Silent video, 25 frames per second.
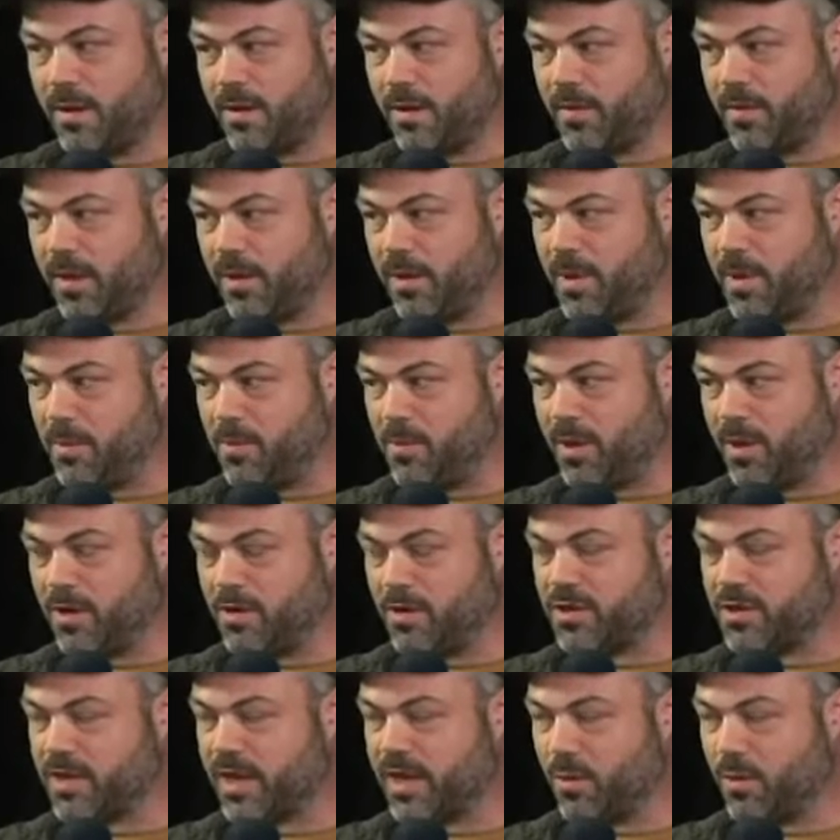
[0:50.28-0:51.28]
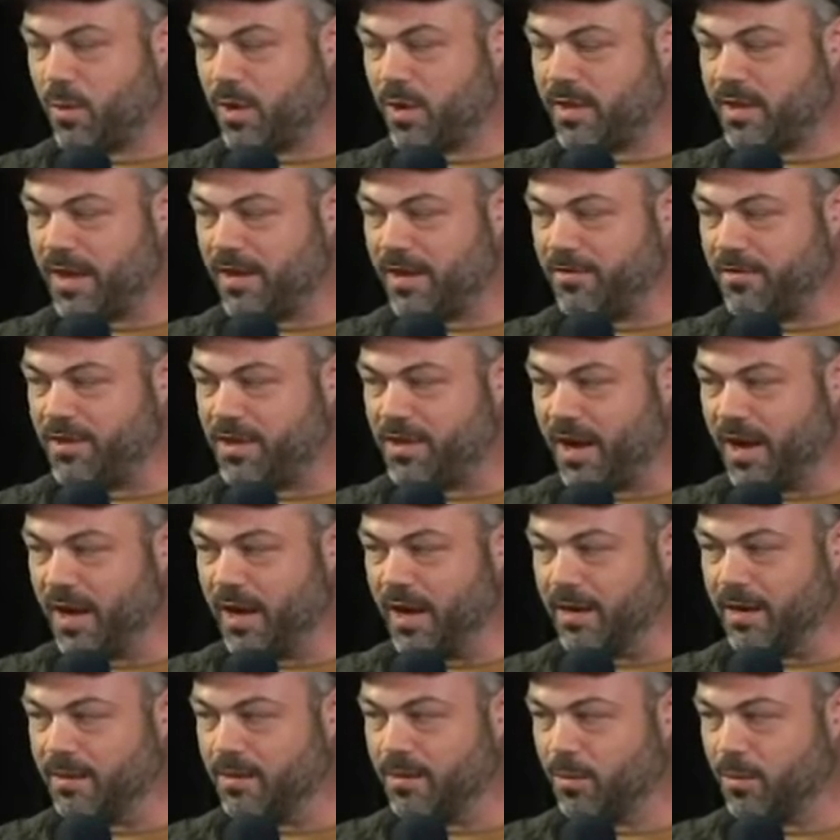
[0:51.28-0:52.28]
don't think people understand what they've
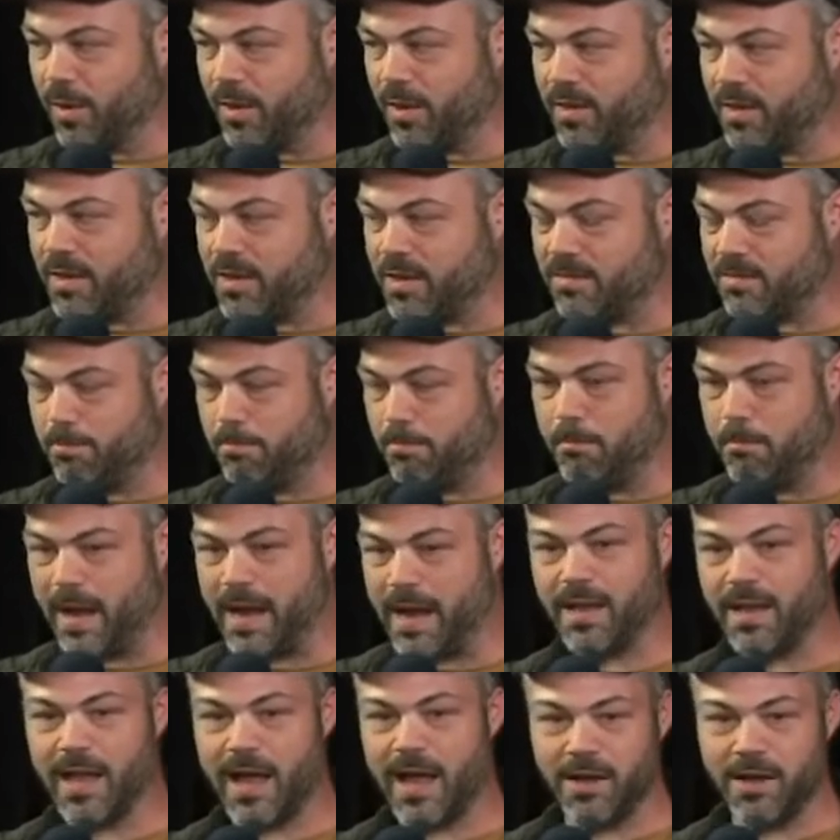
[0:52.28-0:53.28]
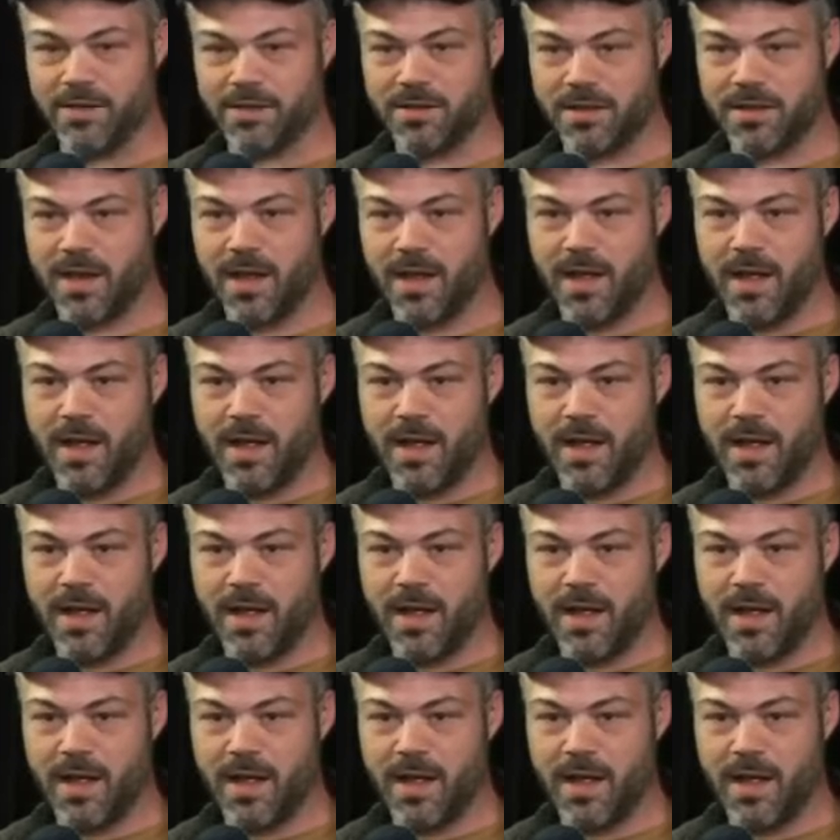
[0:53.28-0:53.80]
done with these bailouts.